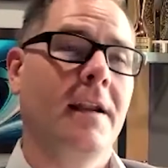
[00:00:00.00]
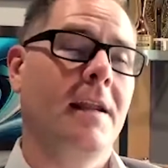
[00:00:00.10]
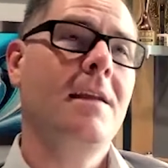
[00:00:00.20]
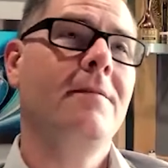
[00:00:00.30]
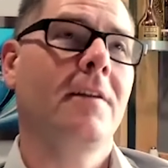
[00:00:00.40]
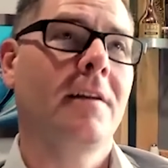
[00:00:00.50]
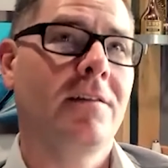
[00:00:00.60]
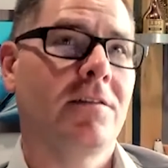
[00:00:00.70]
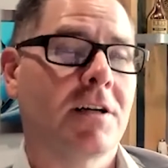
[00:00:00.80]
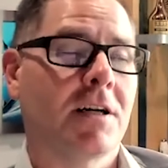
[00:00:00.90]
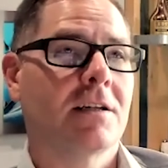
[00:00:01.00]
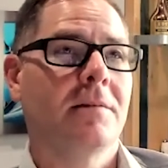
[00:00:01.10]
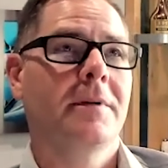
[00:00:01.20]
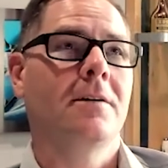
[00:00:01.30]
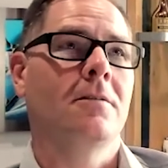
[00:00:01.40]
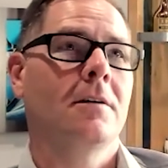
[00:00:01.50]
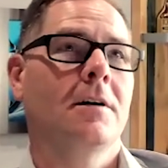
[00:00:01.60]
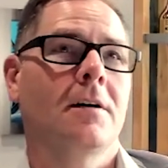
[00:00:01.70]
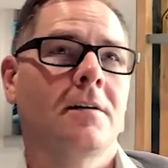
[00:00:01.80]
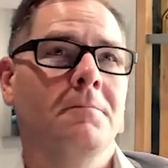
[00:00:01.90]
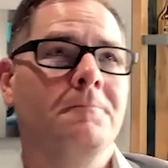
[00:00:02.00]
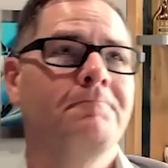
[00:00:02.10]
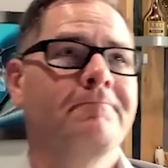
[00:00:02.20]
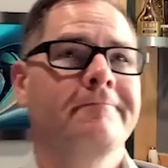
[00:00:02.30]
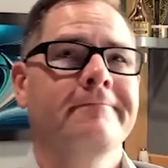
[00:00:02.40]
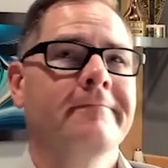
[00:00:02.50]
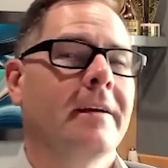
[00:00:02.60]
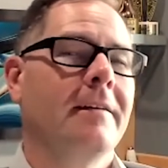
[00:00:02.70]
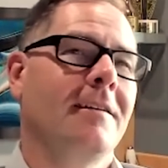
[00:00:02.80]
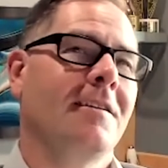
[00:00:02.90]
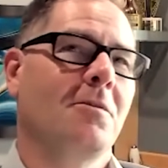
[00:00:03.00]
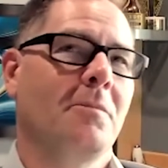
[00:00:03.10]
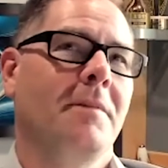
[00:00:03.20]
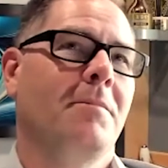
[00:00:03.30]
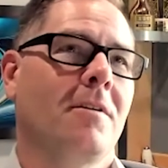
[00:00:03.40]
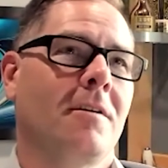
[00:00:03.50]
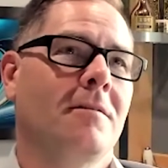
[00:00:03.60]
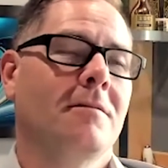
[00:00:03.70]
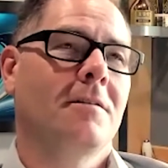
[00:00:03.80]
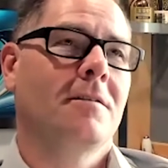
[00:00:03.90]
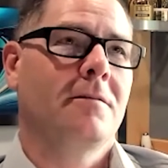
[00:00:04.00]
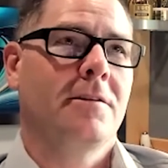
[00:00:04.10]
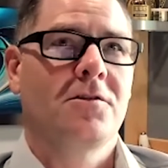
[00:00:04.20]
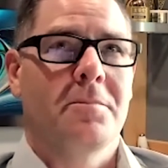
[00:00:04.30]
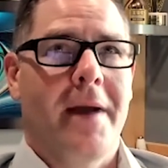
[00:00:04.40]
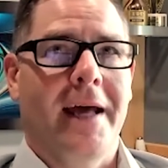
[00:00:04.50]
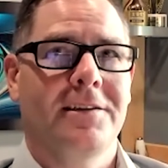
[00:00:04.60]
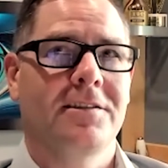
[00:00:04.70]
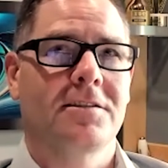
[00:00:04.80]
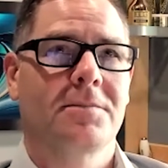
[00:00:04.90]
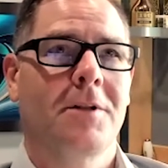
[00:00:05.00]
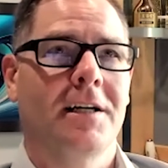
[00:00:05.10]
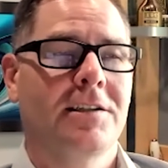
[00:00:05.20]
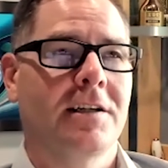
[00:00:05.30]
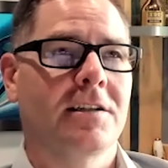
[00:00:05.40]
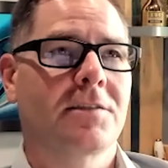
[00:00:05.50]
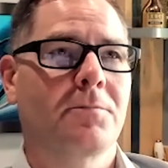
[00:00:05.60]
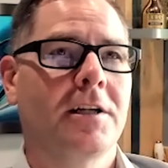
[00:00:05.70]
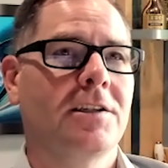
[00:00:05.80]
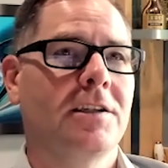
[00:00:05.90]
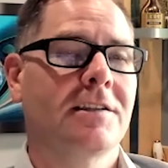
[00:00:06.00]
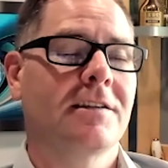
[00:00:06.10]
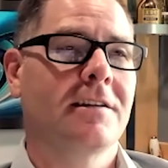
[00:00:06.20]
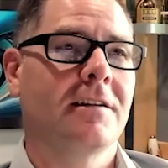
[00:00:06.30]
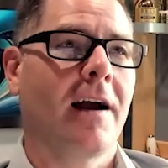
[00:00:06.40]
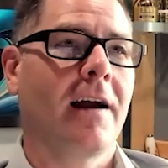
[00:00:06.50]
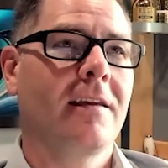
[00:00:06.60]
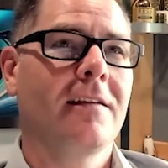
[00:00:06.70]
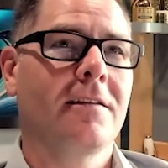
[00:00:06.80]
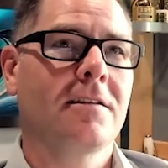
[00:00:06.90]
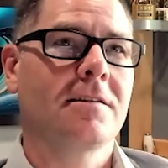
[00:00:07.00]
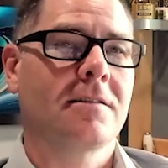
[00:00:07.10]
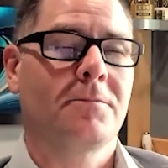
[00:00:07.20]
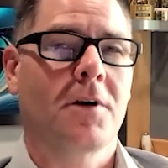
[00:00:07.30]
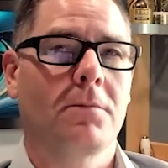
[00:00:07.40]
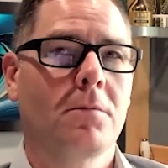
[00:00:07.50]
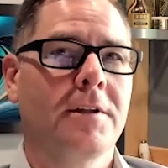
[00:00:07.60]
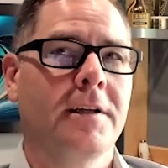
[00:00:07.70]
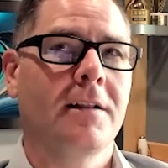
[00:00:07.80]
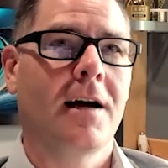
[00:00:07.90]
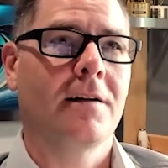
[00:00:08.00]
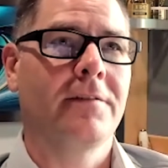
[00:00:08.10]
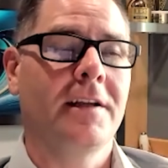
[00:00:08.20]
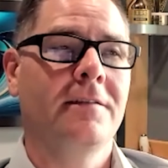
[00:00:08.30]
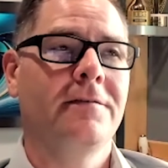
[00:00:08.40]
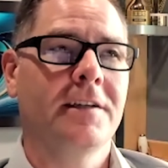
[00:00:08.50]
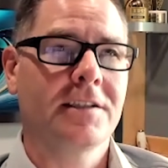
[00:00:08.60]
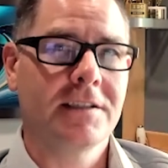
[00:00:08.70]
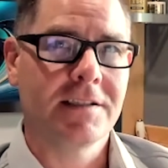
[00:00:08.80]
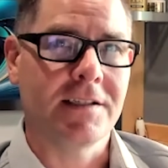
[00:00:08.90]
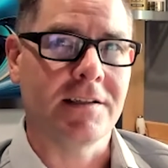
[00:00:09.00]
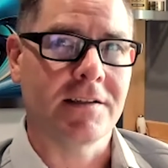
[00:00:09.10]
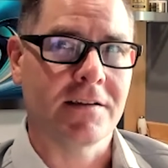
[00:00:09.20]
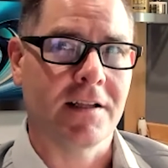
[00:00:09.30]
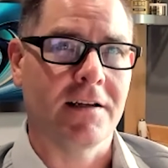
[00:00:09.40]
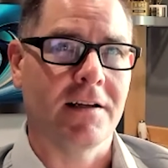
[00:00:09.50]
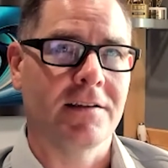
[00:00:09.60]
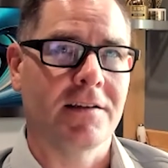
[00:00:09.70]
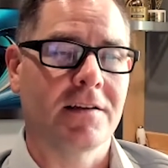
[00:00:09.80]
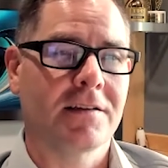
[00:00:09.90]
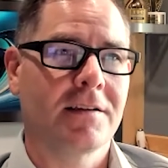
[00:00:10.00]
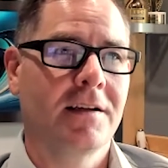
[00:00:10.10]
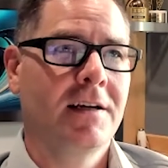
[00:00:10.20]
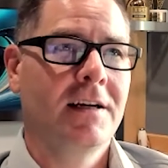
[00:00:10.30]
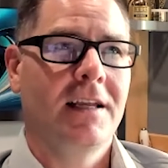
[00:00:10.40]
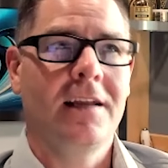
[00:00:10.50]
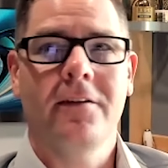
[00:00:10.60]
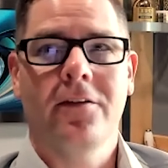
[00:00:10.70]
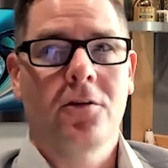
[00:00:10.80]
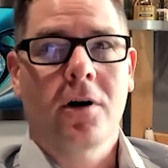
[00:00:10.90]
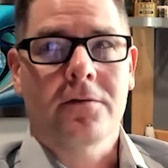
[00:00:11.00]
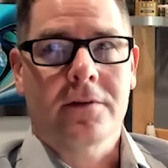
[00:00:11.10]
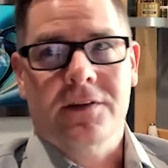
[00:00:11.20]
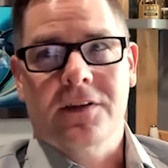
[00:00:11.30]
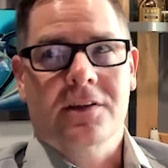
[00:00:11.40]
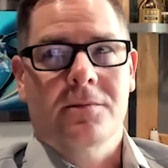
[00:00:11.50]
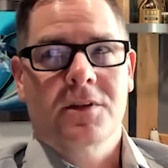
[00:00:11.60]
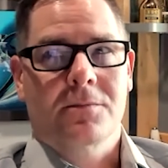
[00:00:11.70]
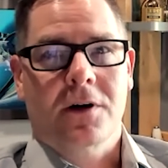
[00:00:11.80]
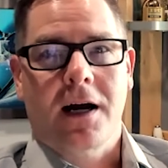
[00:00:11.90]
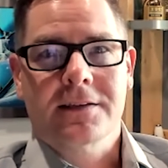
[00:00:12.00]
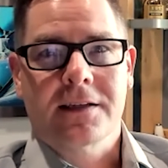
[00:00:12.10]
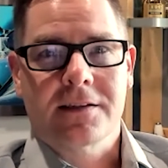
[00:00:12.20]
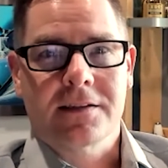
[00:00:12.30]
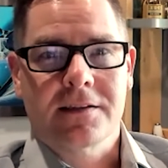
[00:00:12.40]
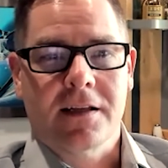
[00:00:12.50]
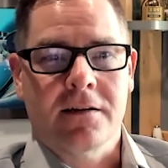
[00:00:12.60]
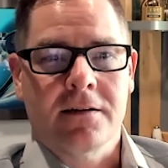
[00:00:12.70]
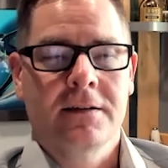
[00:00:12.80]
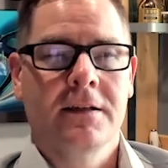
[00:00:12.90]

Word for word: And even as you're talking about um, you know people are, are, used to managing their supply chain on spreadsheets i think there's probably a lot of inefficiencies that exist even throughout the systems and processes that